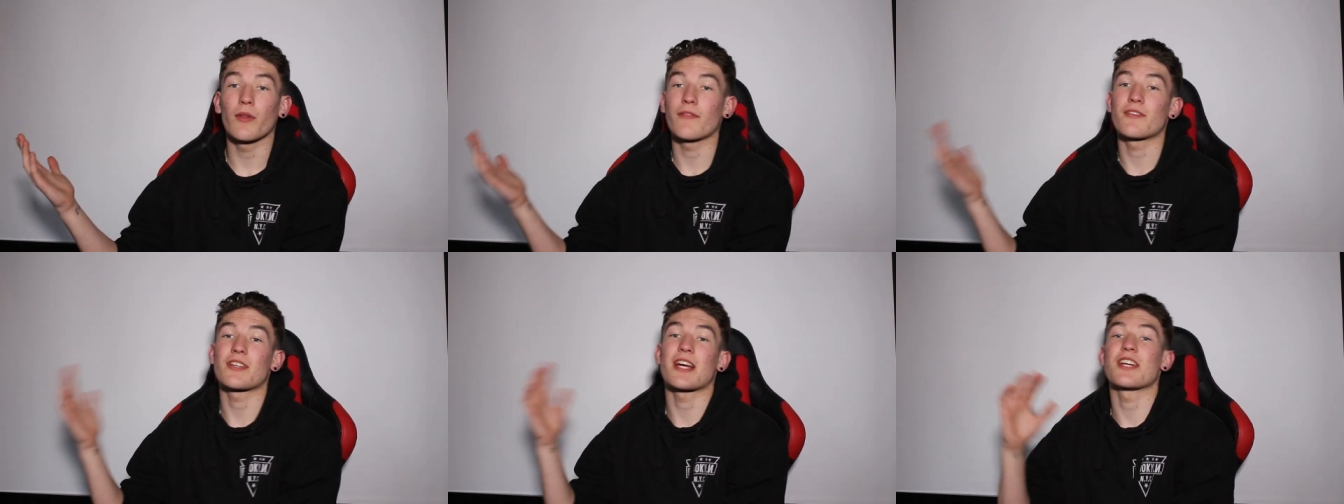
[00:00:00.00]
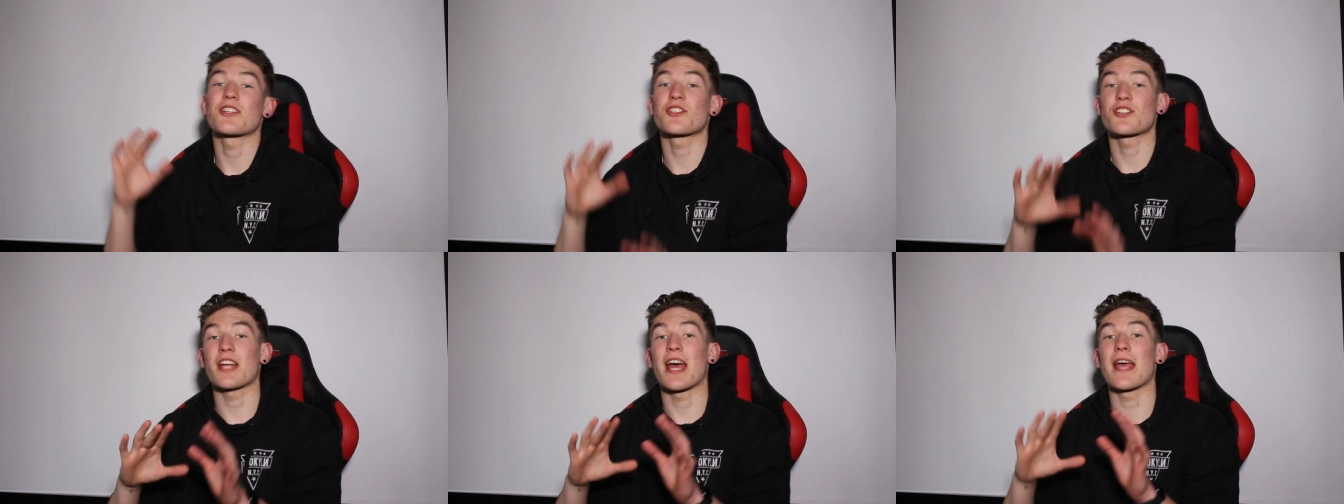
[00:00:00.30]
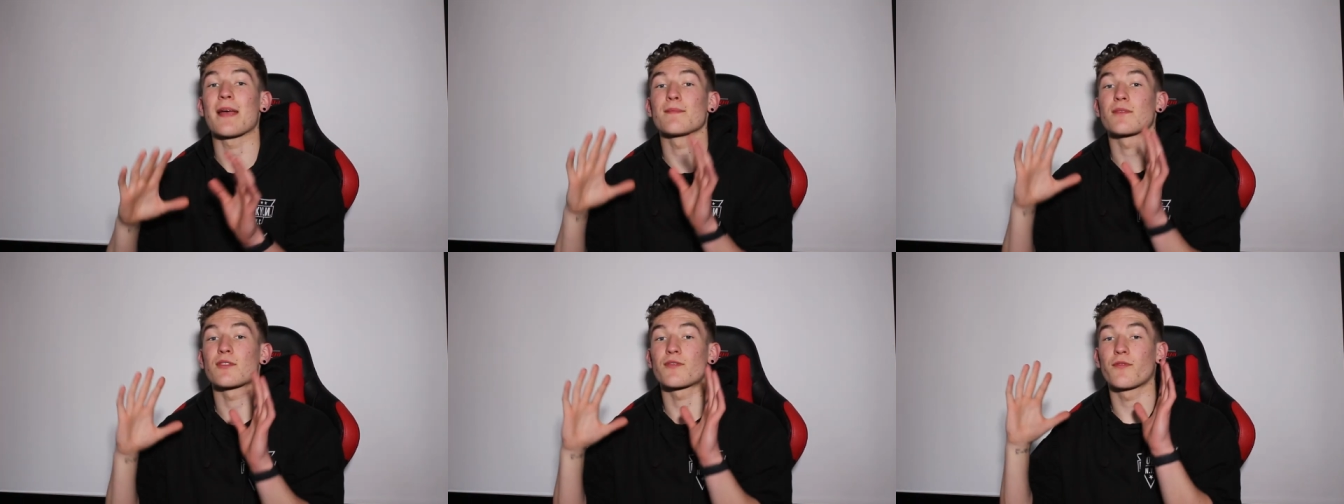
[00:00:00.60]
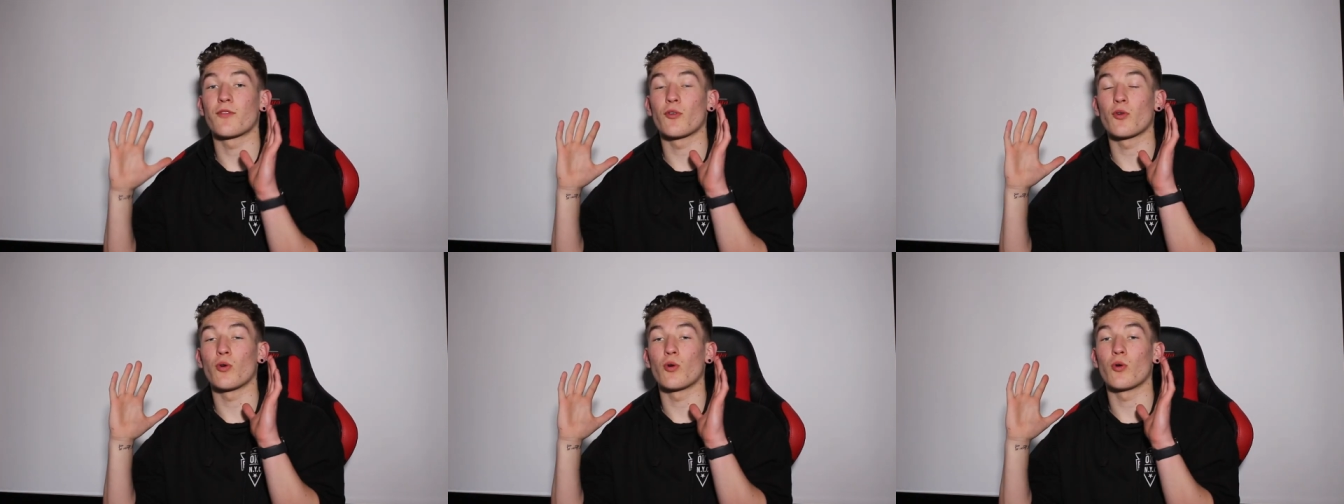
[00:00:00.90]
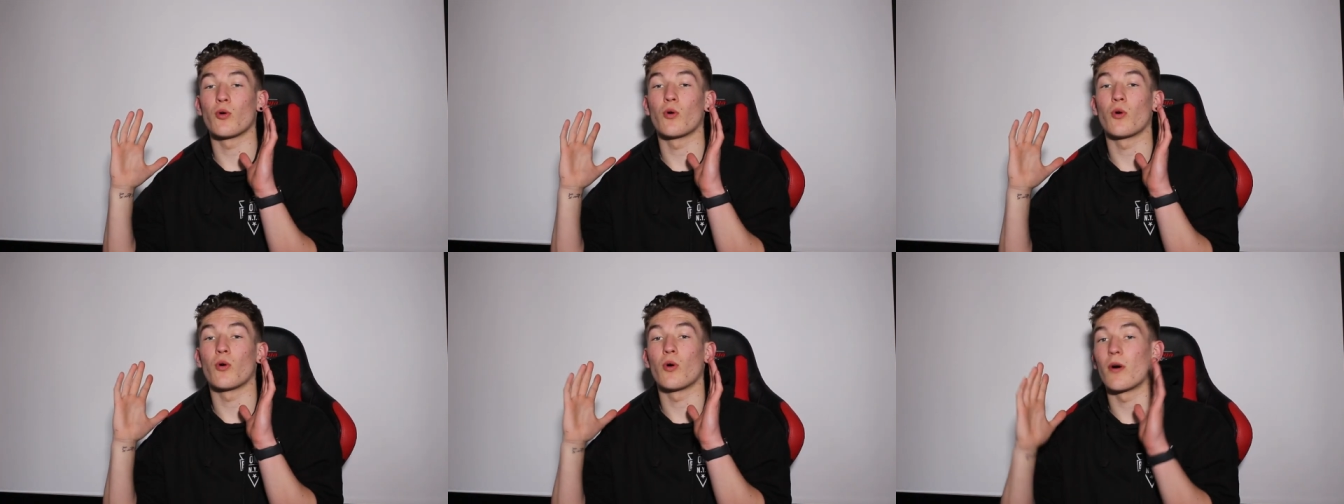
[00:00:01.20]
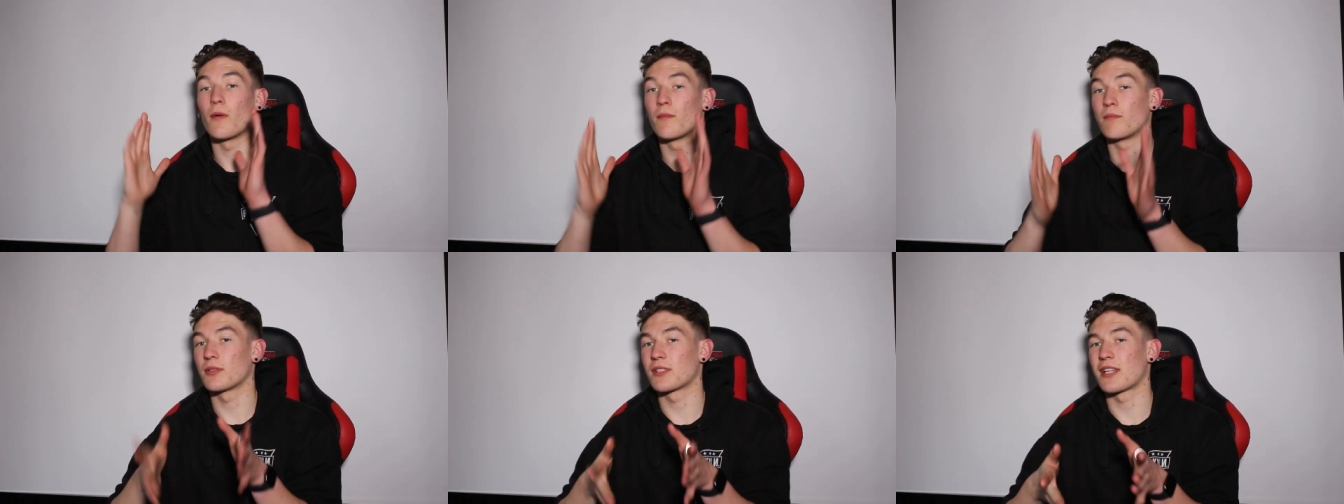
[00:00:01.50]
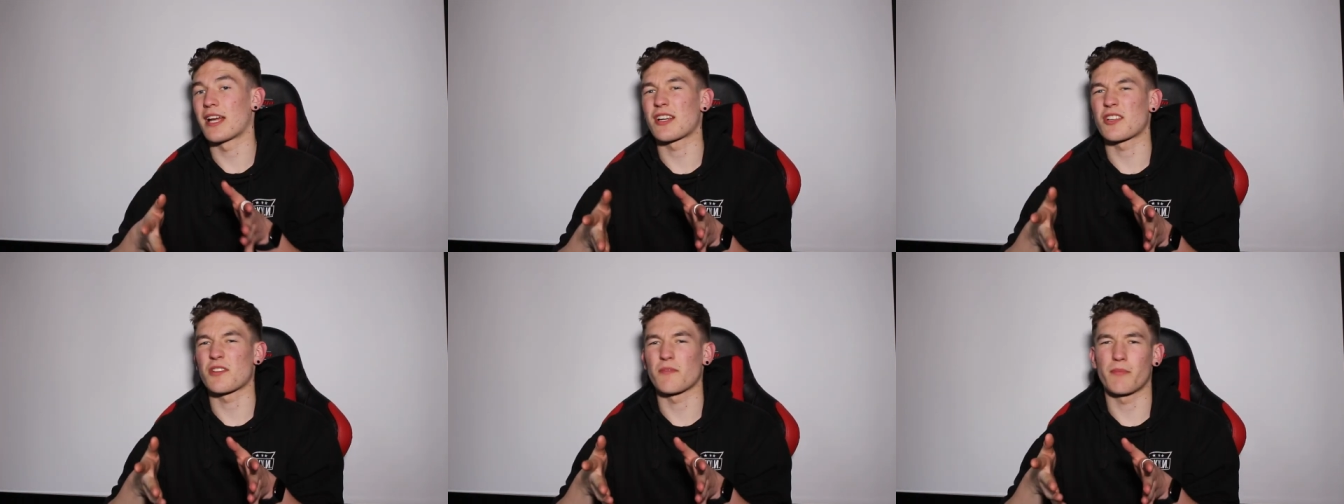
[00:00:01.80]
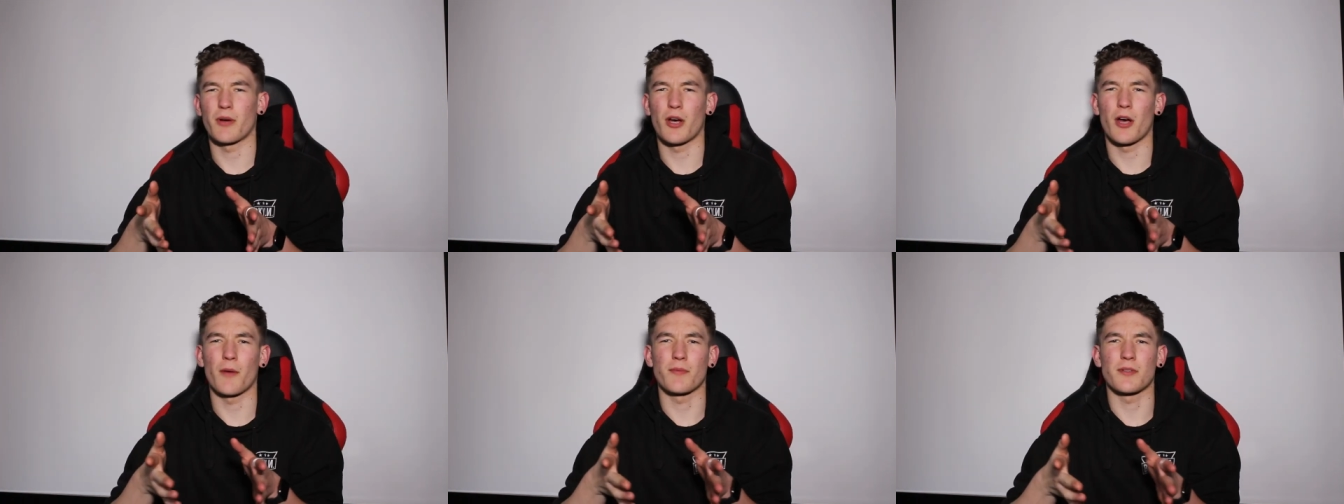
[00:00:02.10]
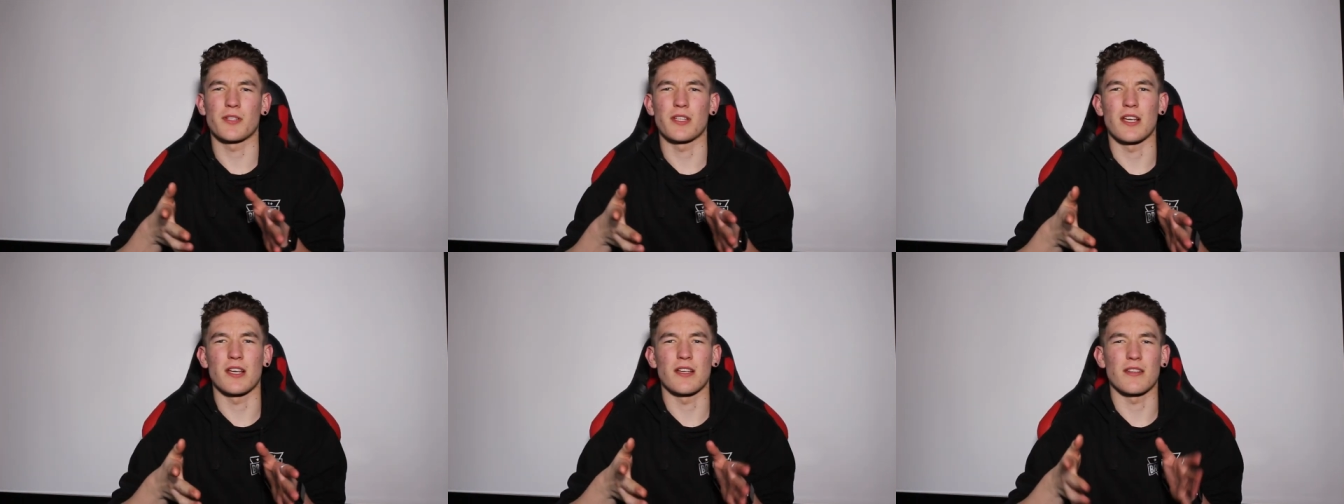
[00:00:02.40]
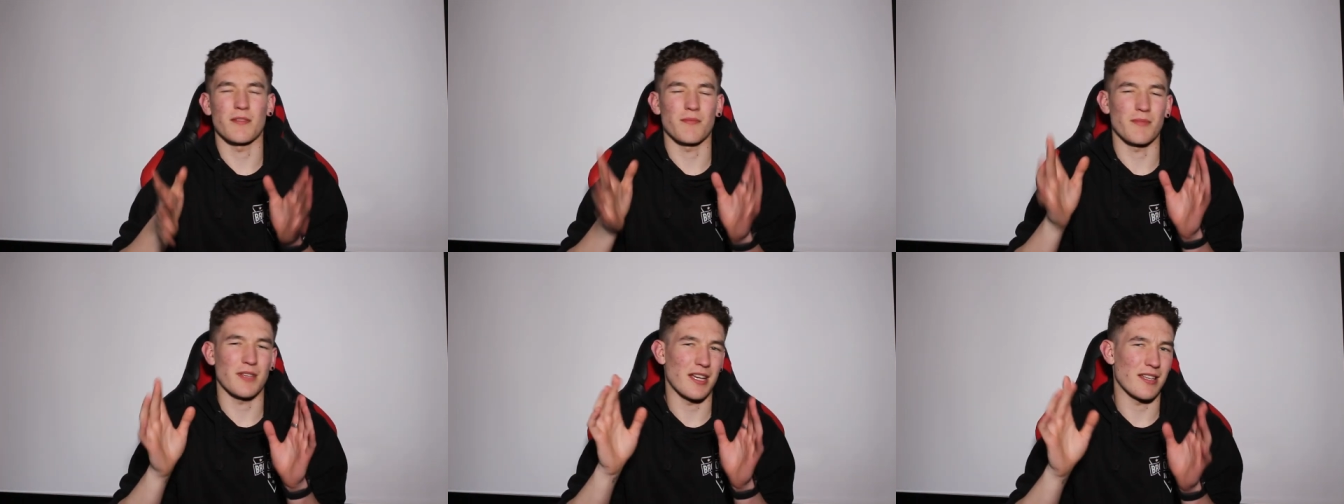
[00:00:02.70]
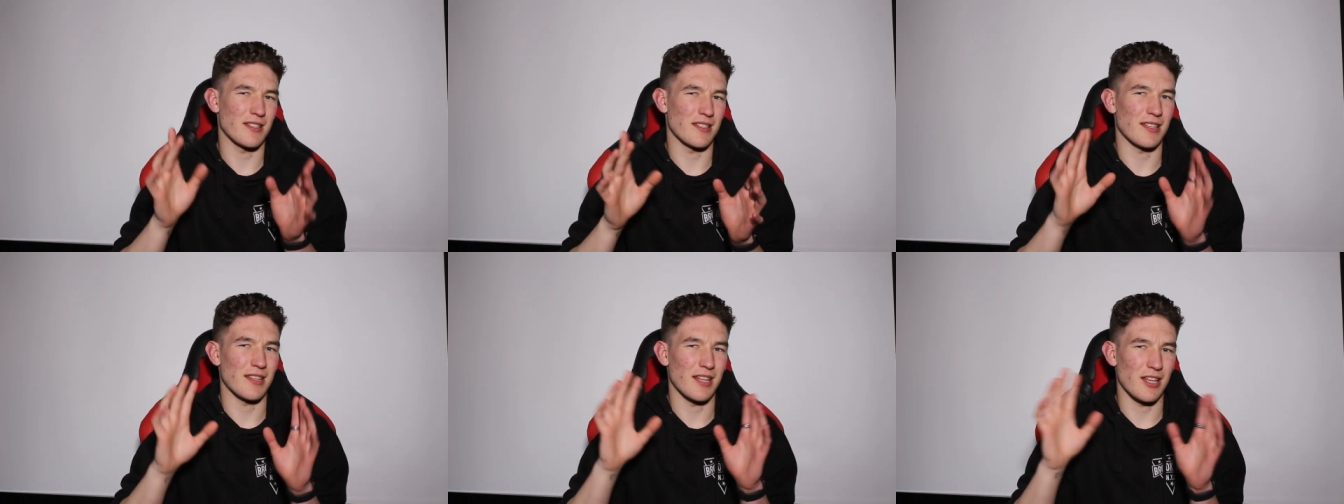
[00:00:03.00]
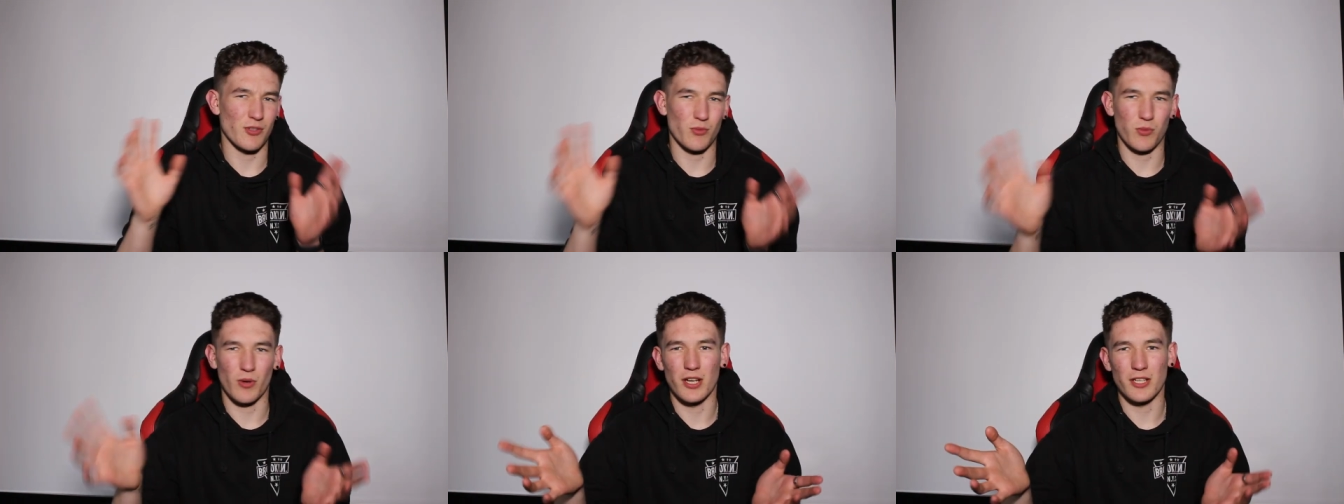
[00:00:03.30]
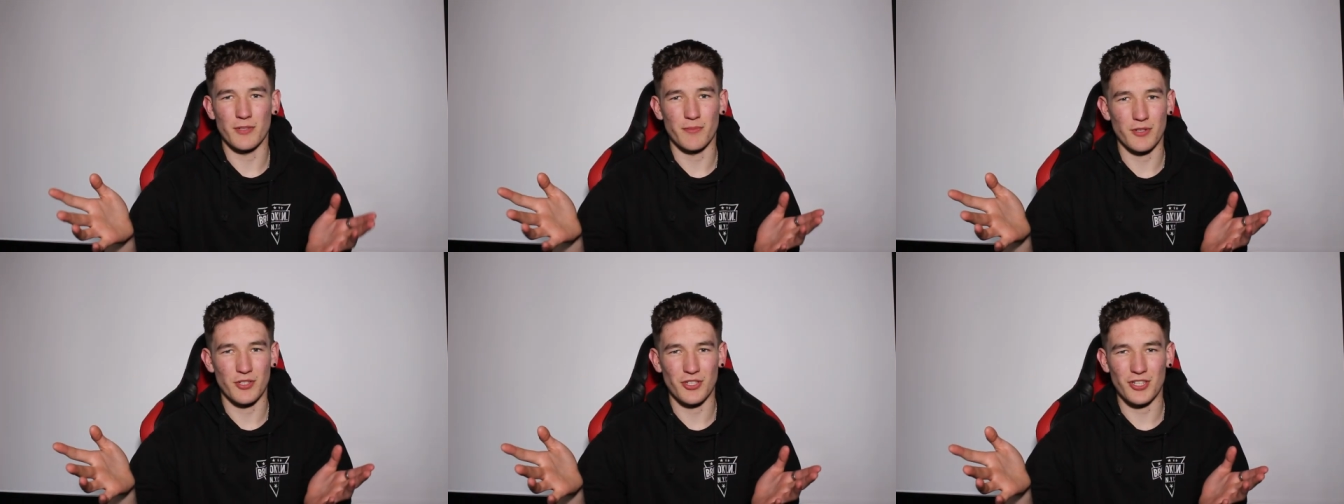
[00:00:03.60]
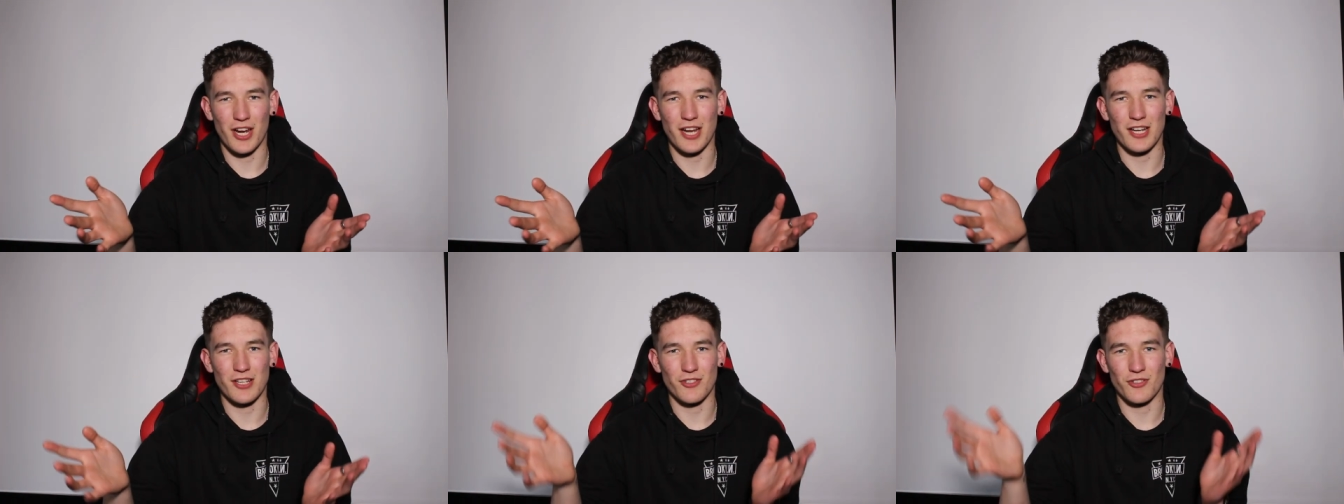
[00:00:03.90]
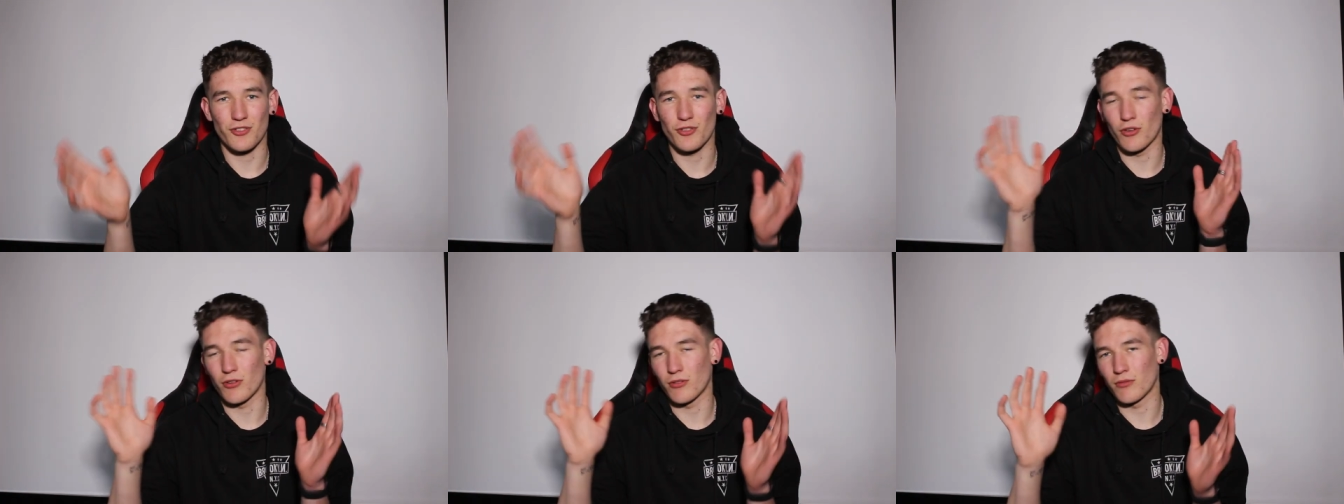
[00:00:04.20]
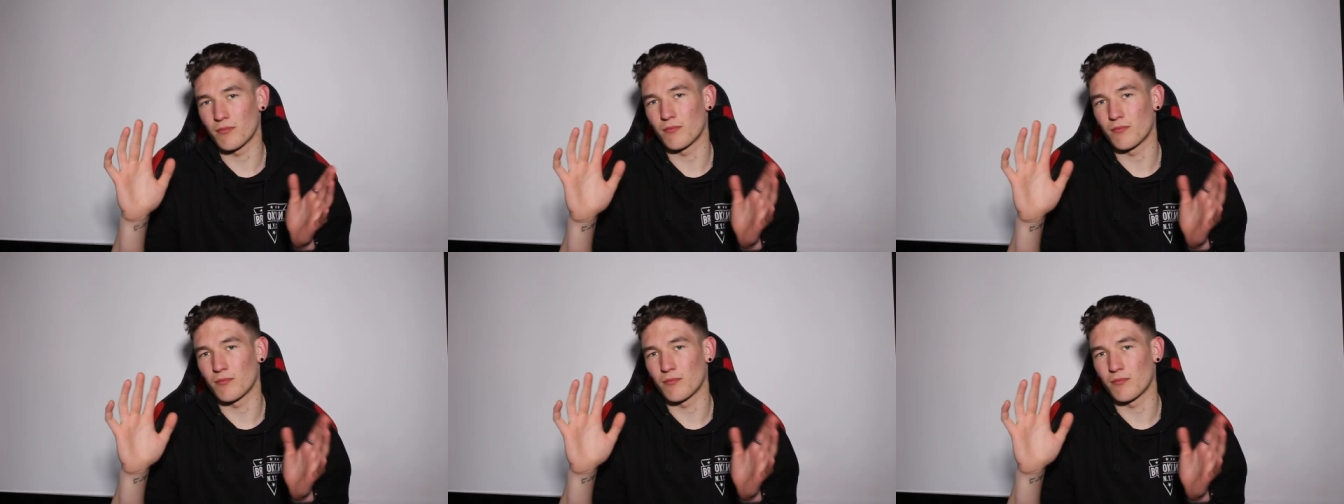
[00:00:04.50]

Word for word: They've changed names for protection purposes. I'm guessing that's why it's been changed. Not,